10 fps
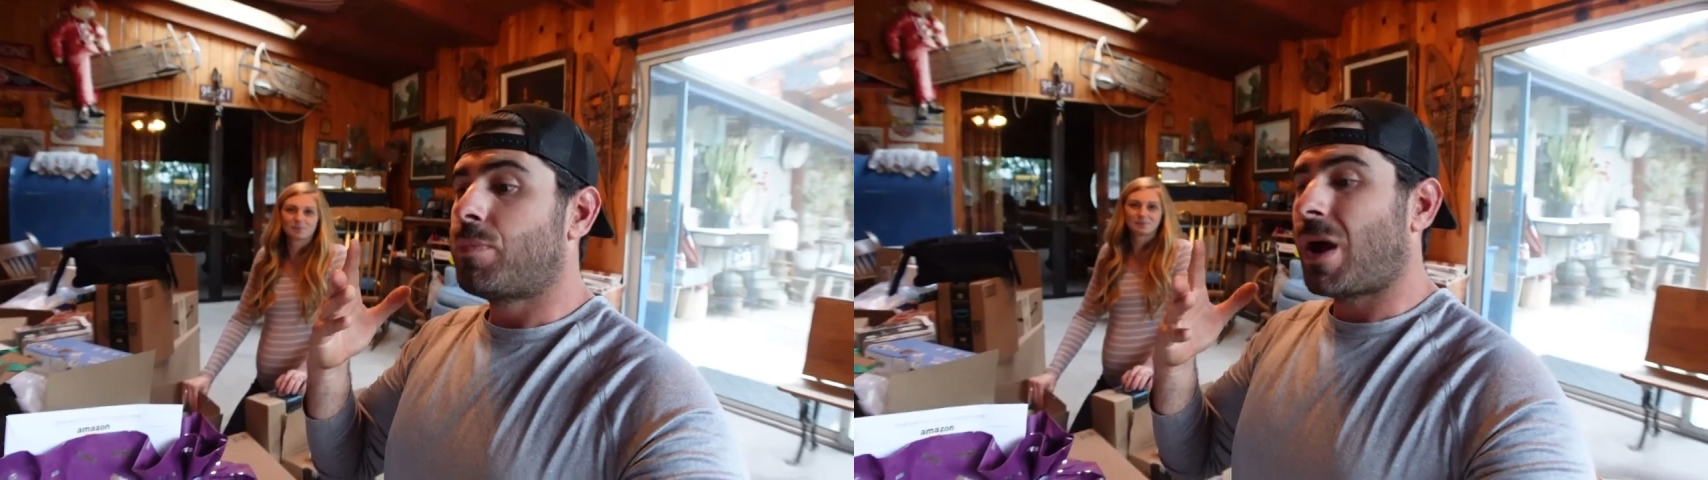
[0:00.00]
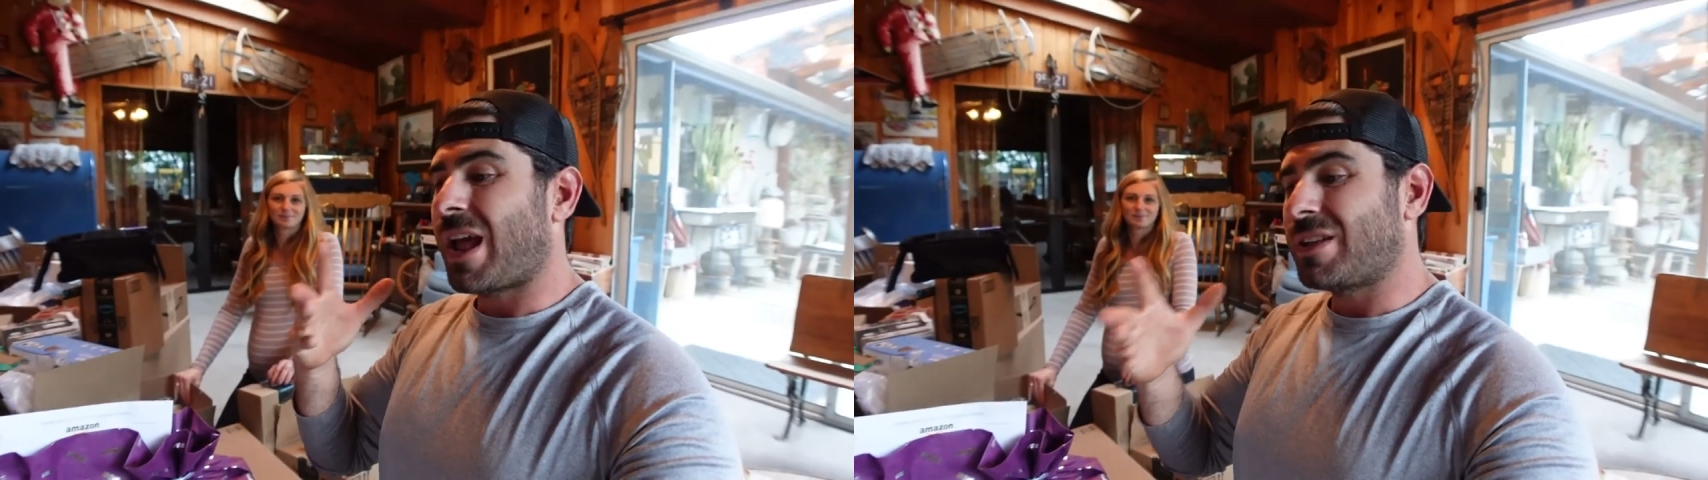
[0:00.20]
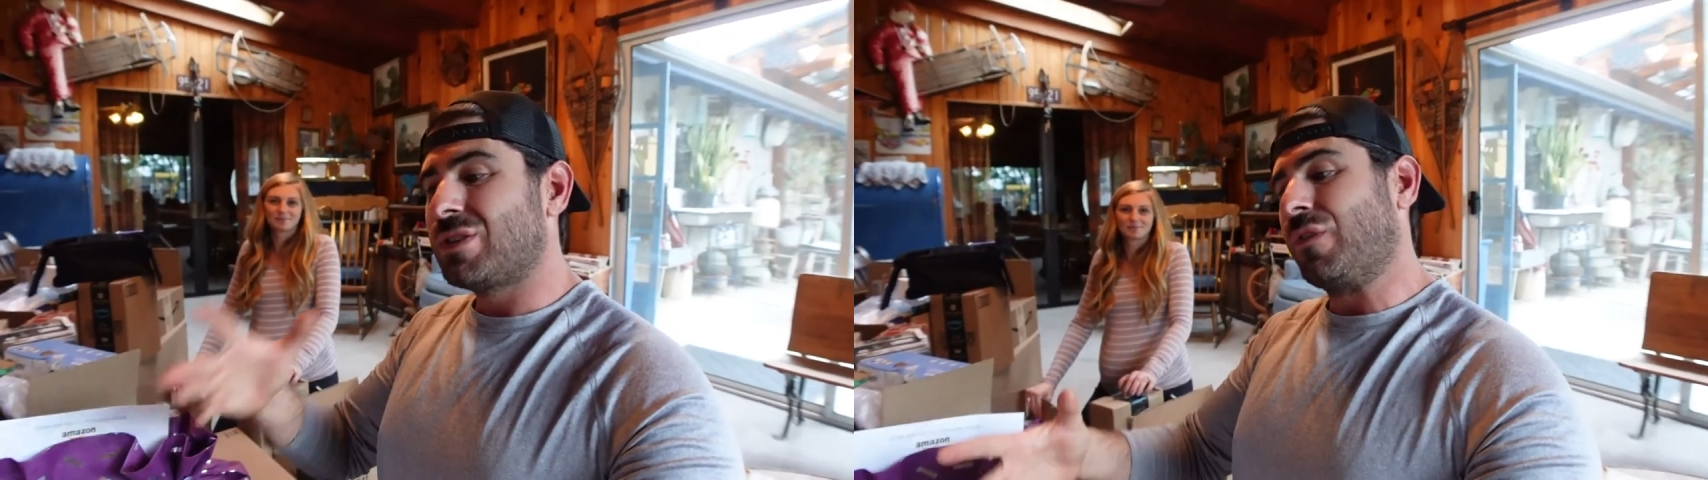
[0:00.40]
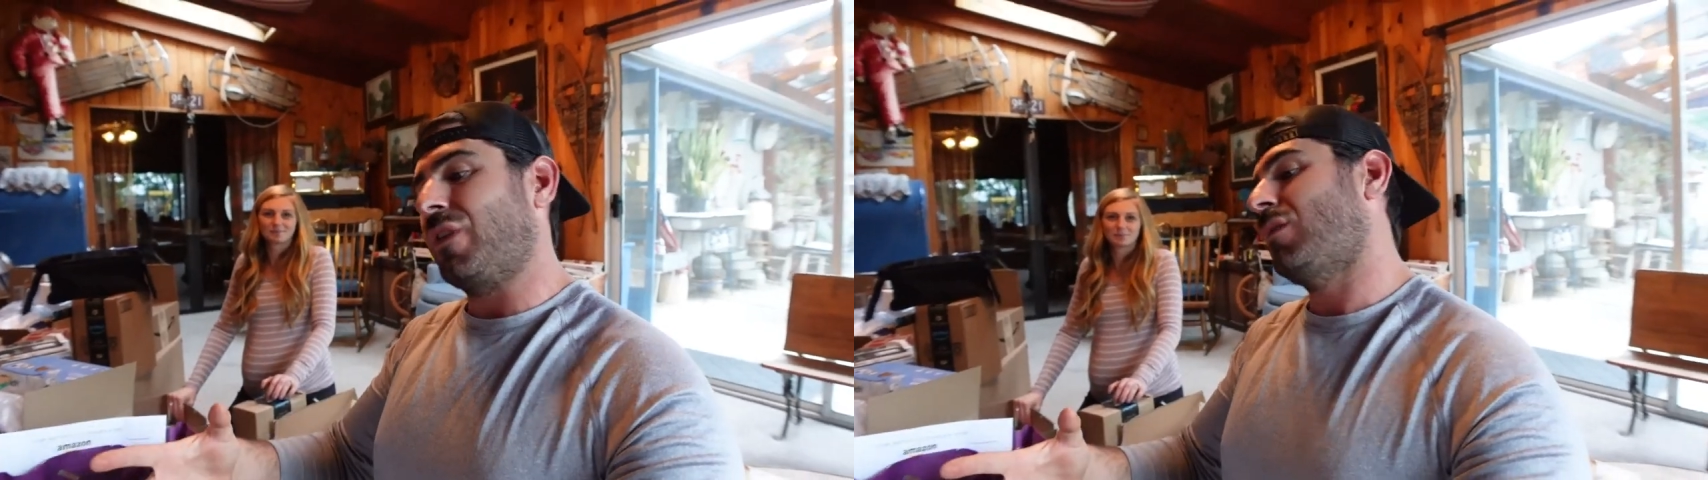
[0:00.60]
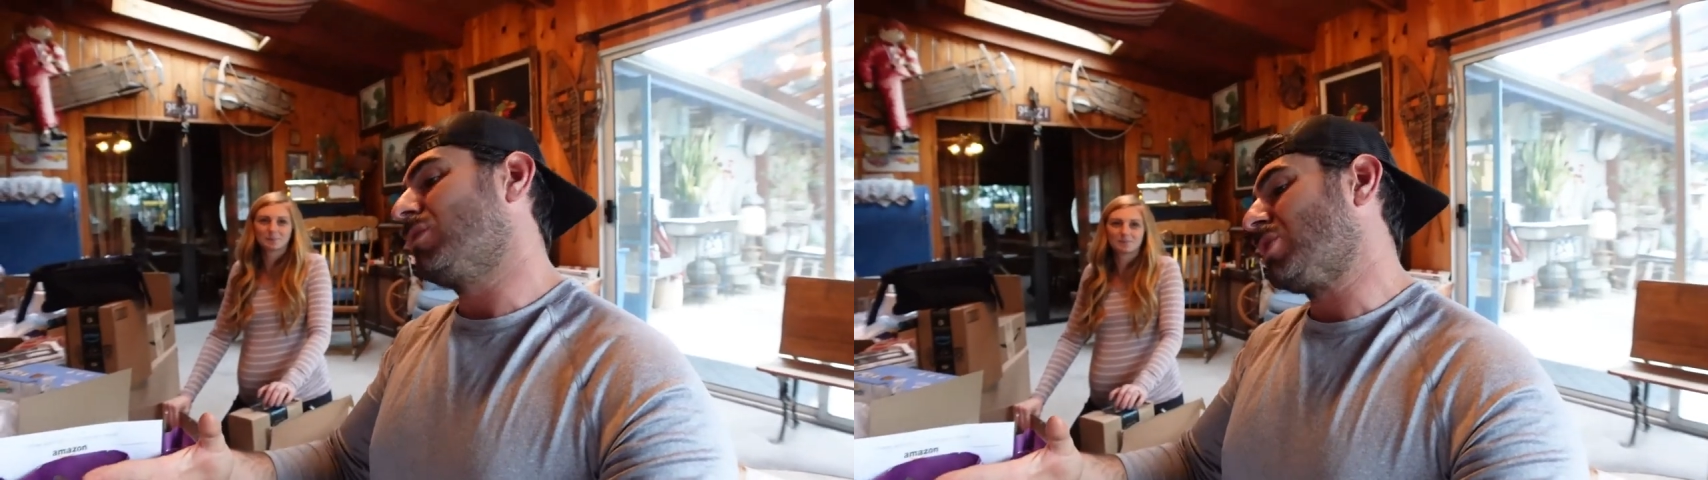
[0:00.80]
but I do
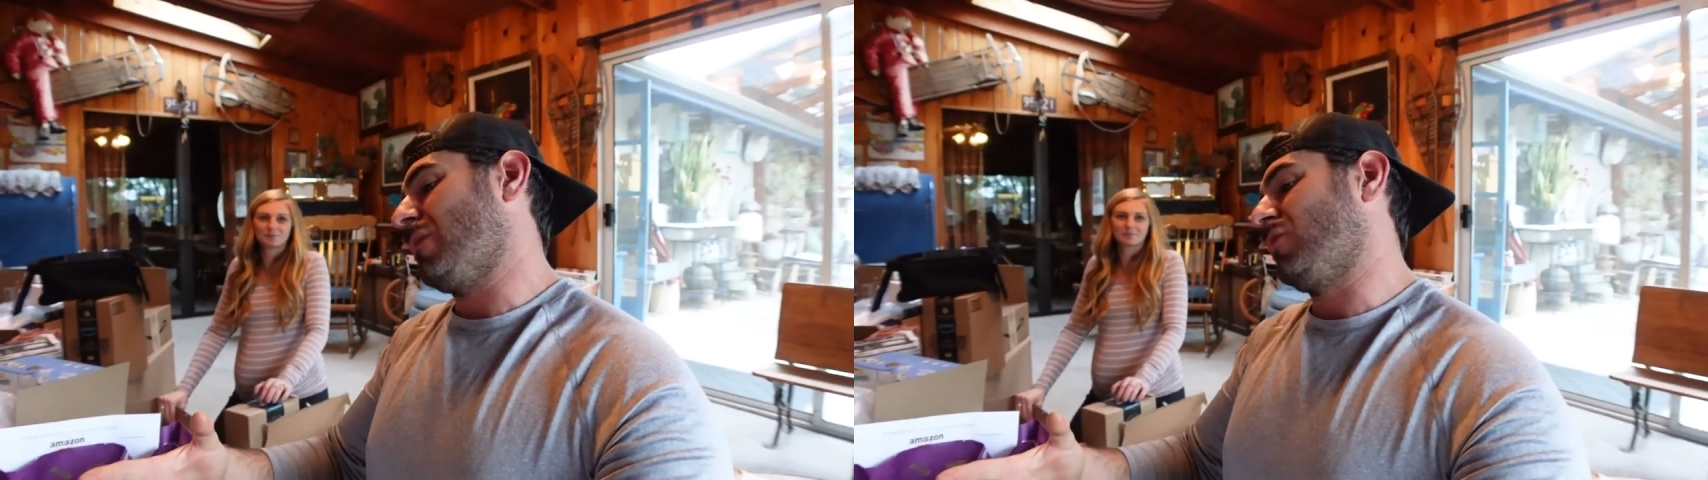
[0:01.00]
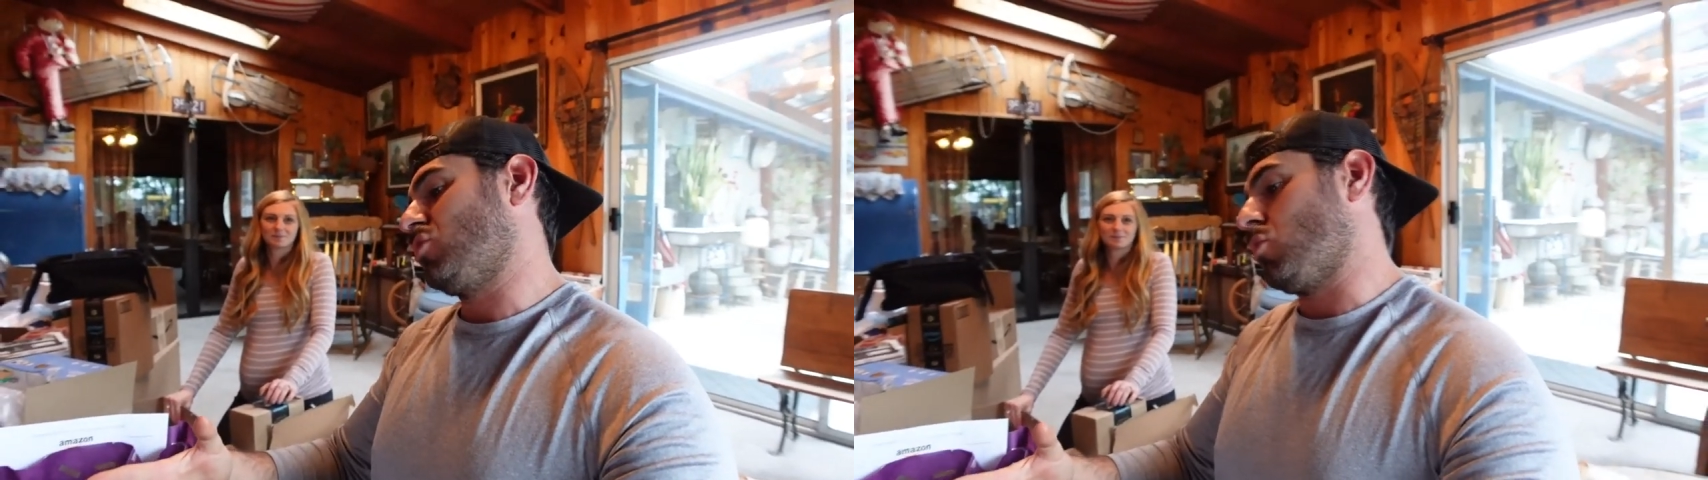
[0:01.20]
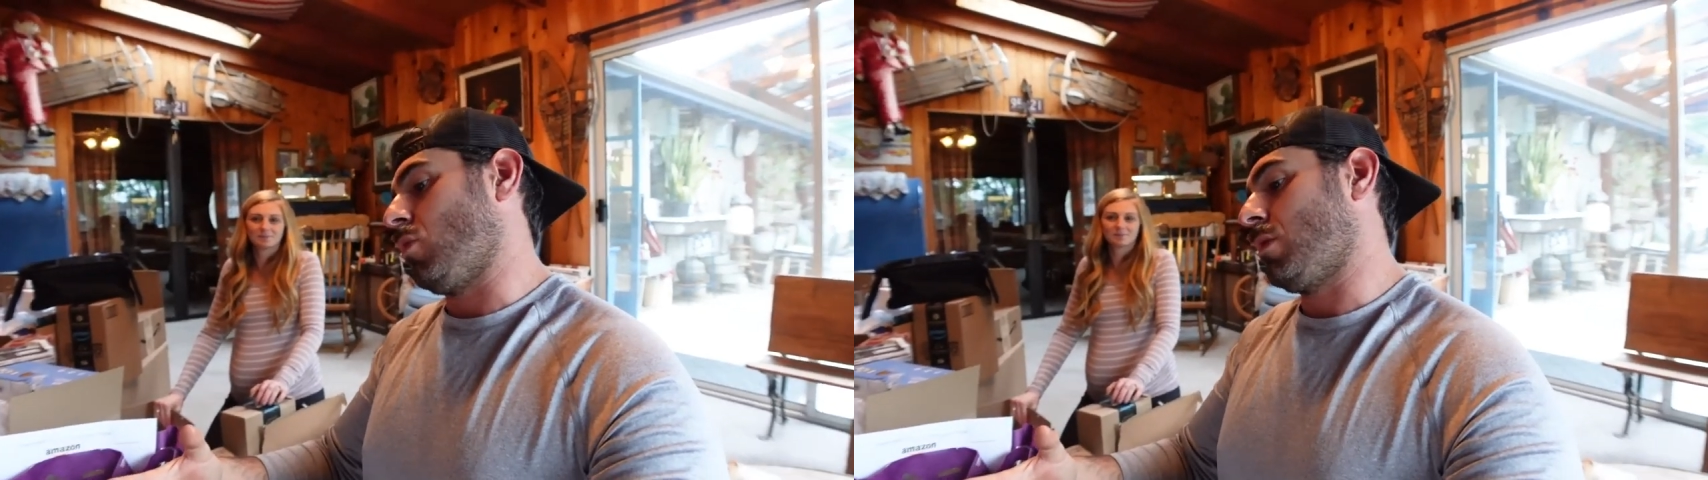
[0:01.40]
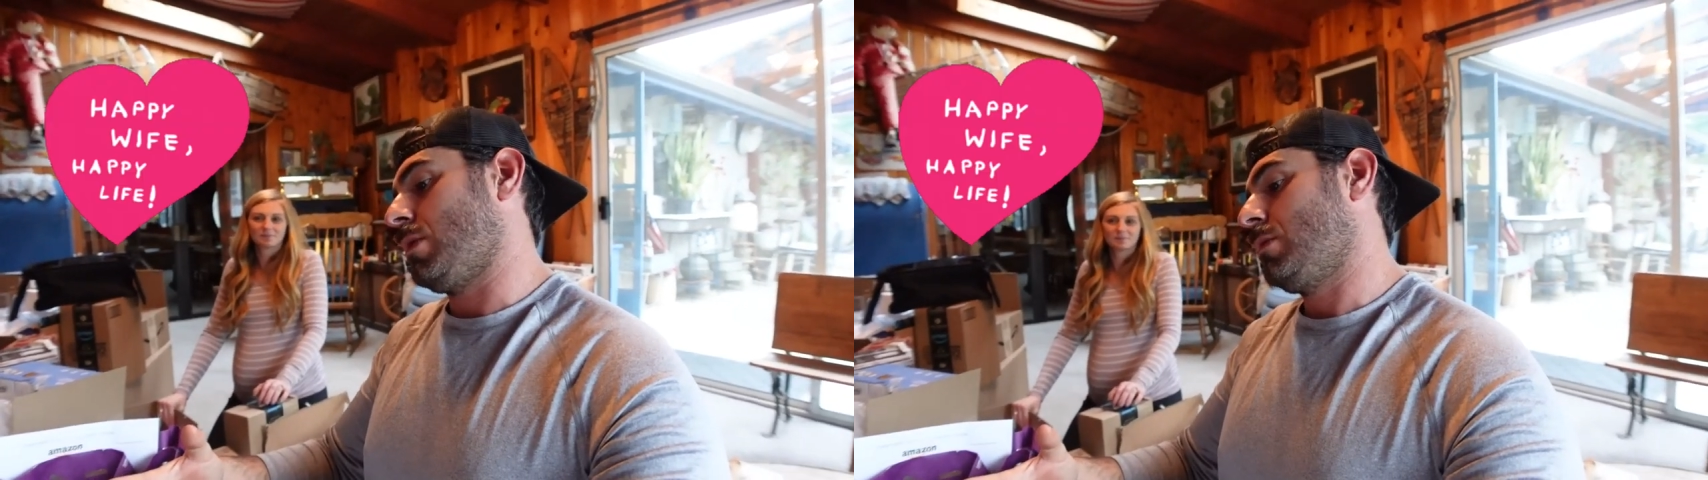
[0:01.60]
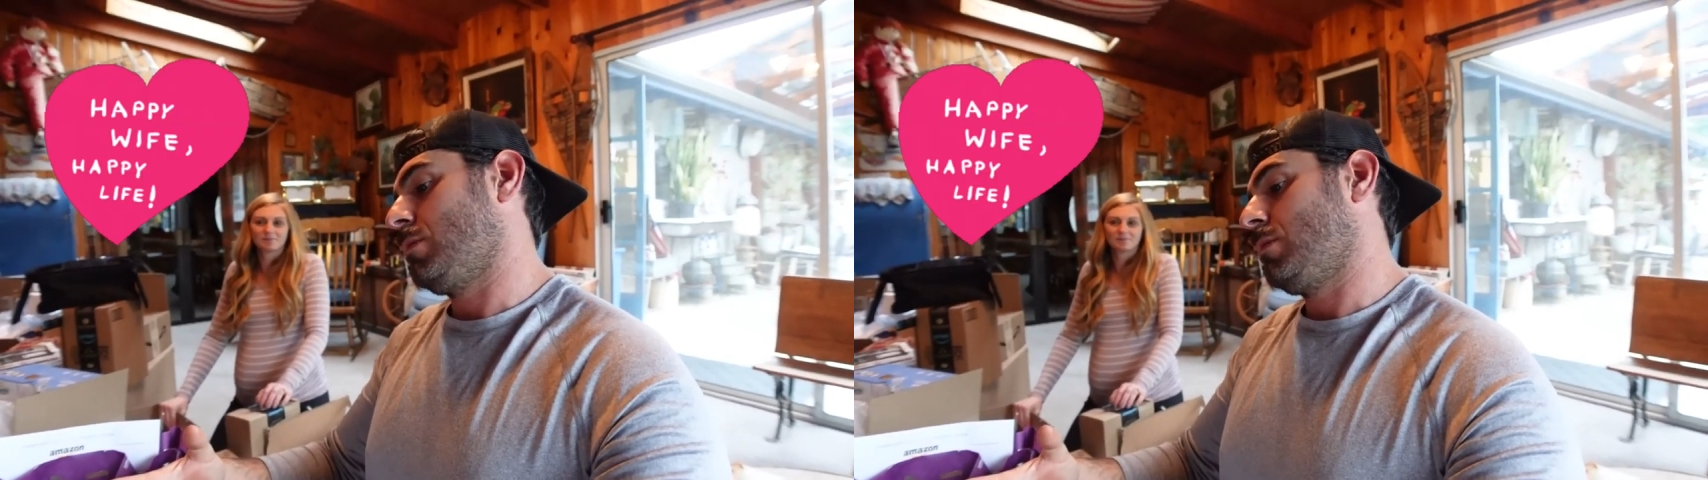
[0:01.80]
feel like we should have a stroller.